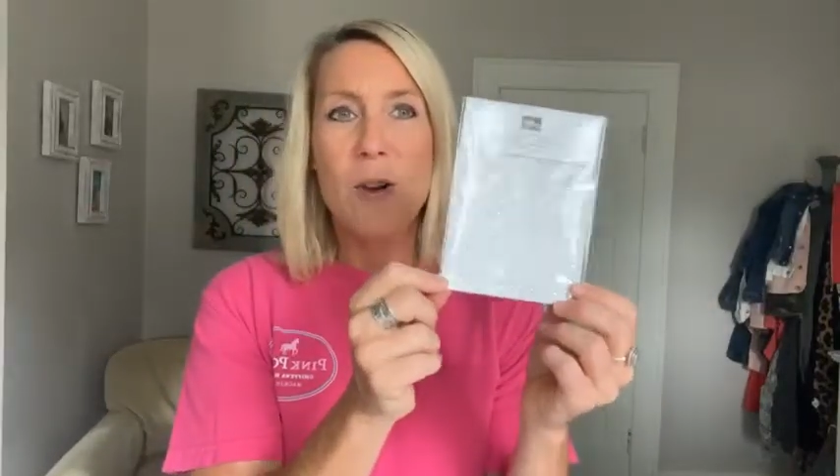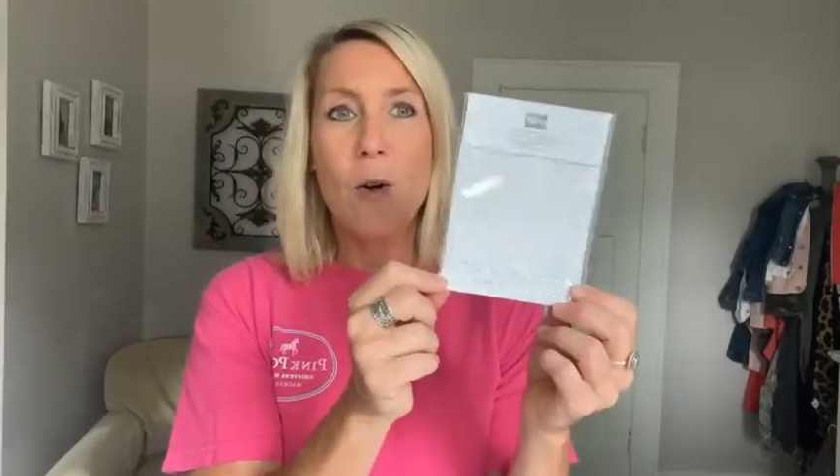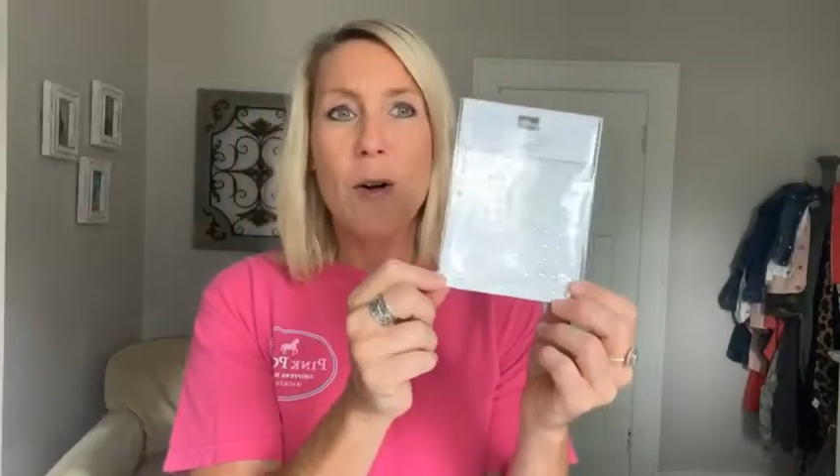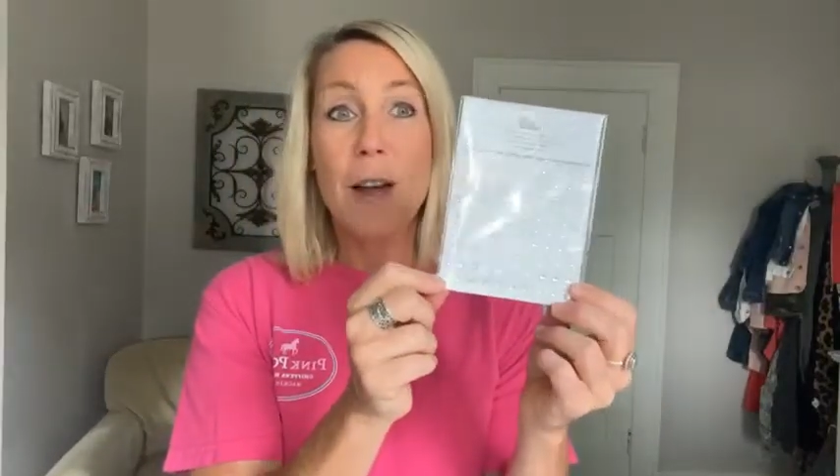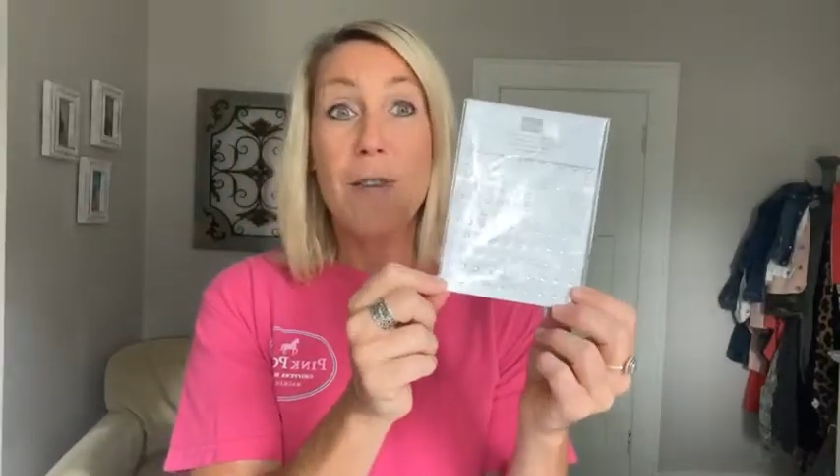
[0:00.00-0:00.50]

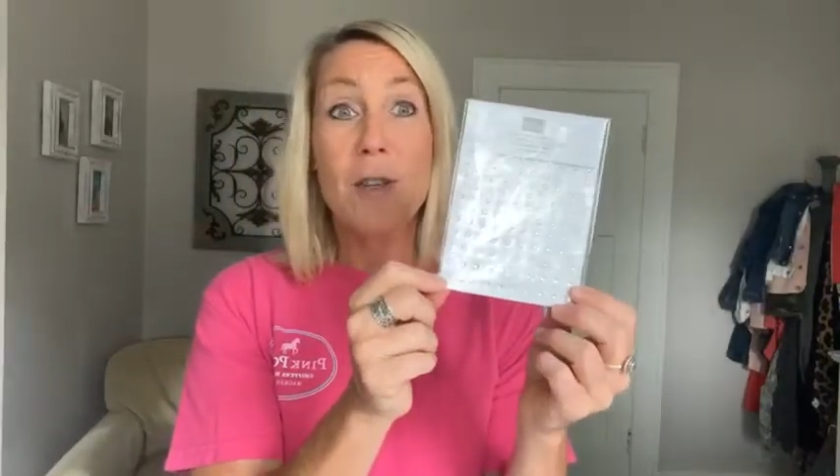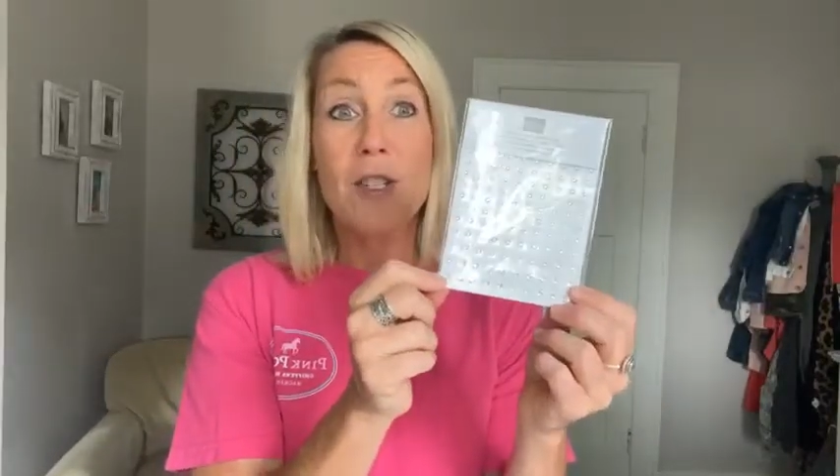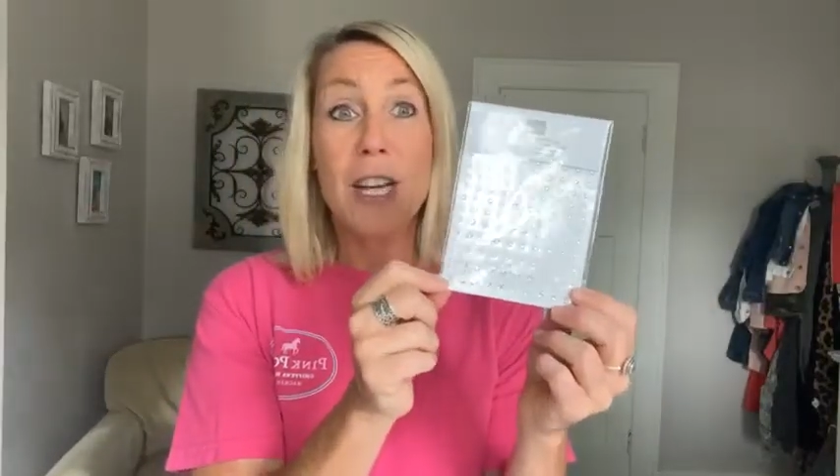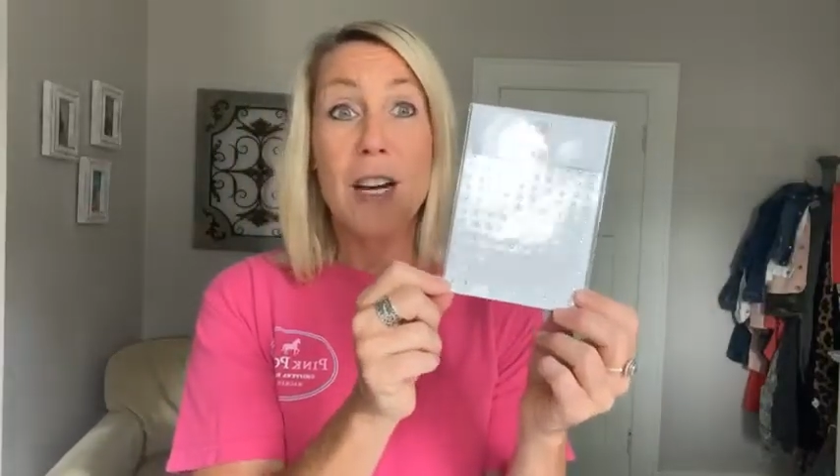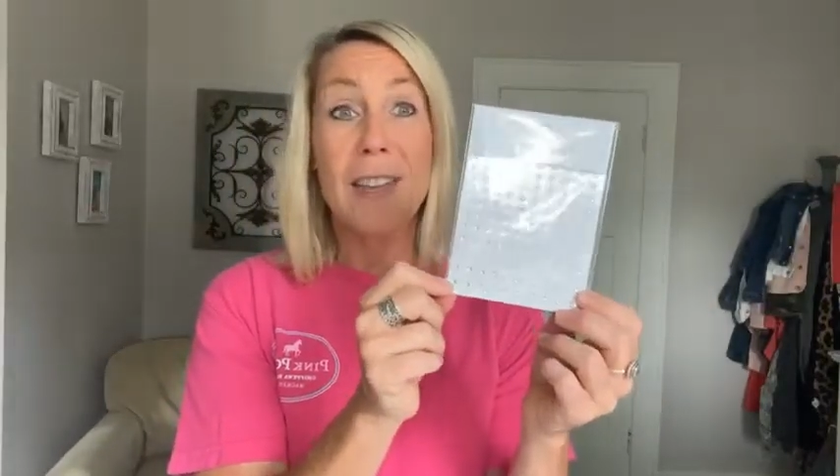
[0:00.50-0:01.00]
or if you
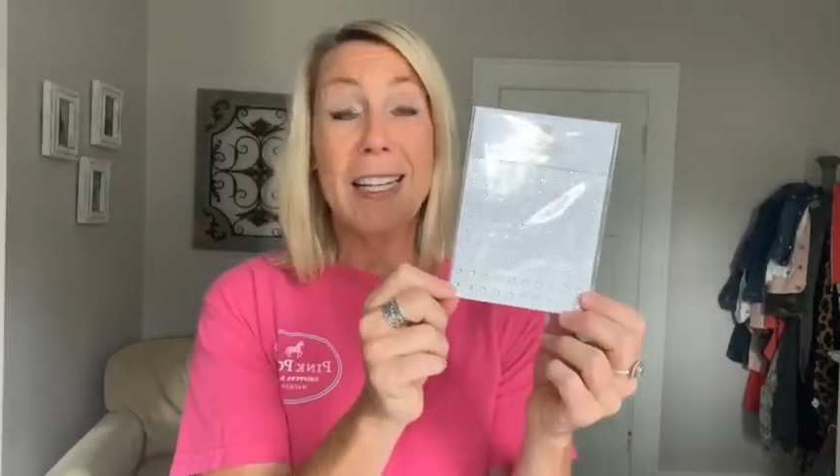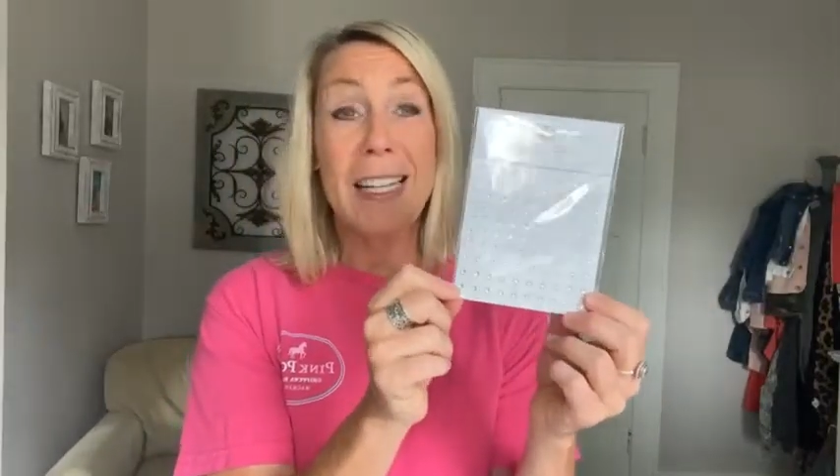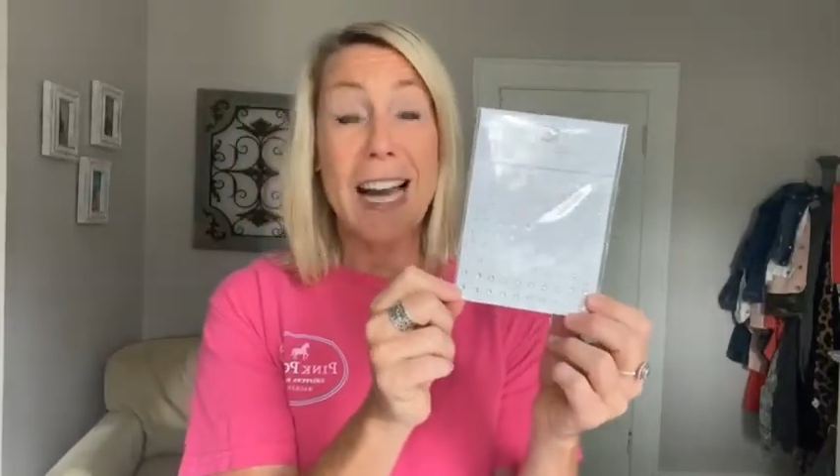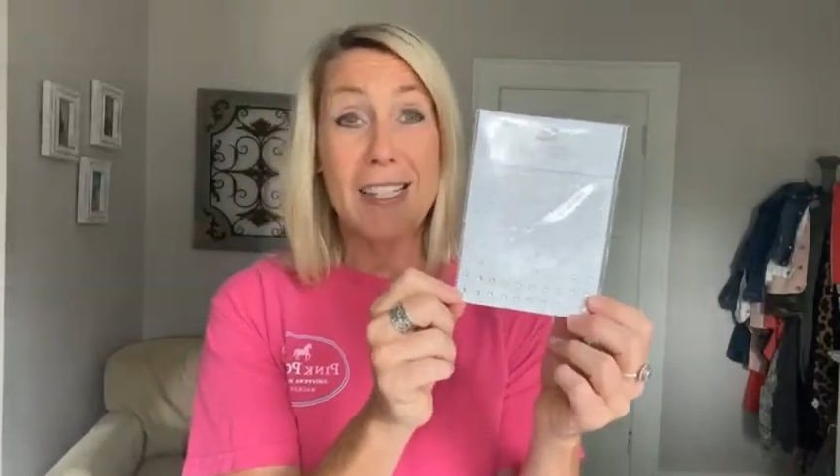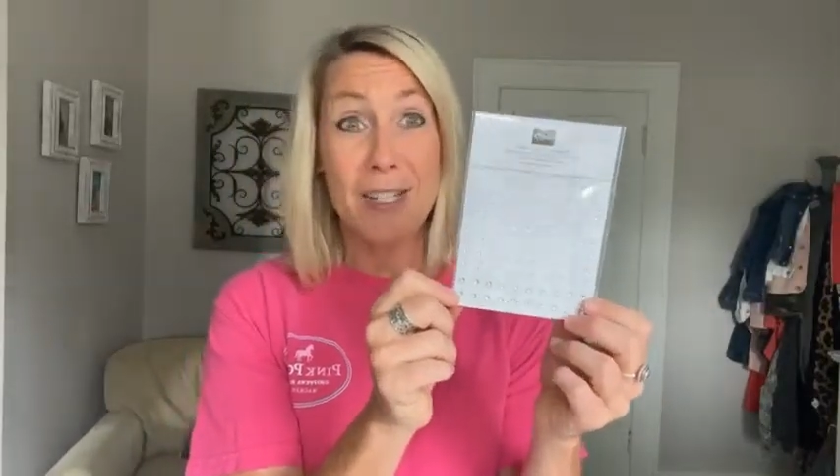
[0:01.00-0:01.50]
shared the Class